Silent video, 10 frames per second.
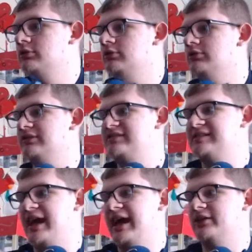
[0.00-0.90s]
This is
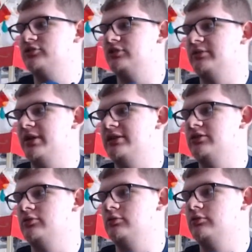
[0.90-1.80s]
actually my
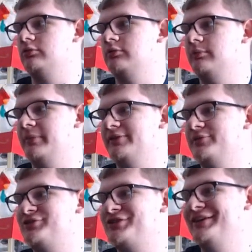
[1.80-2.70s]
new
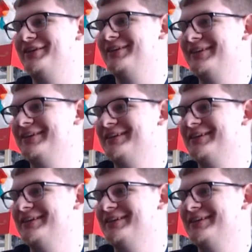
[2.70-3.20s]
shirt.